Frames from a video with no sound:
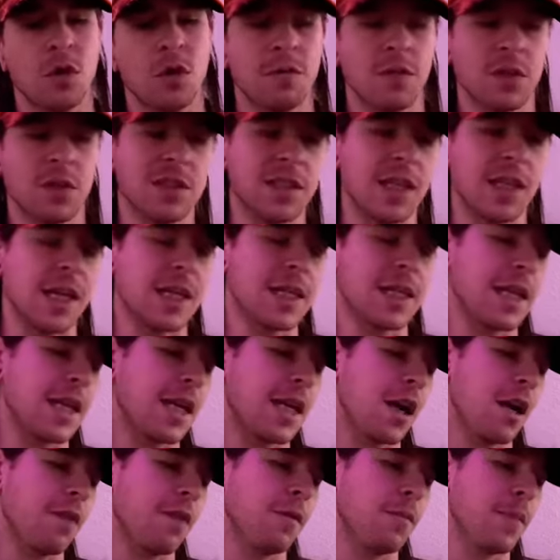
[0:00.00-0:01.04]
oversee and take
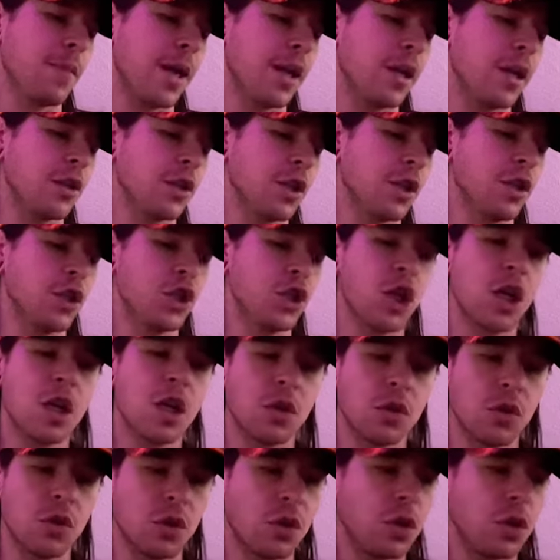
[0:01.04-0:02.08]
care of and manage and
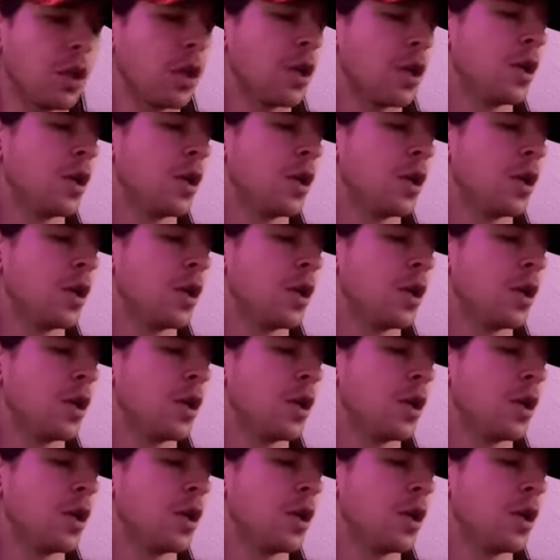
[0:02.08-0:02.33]
juggle,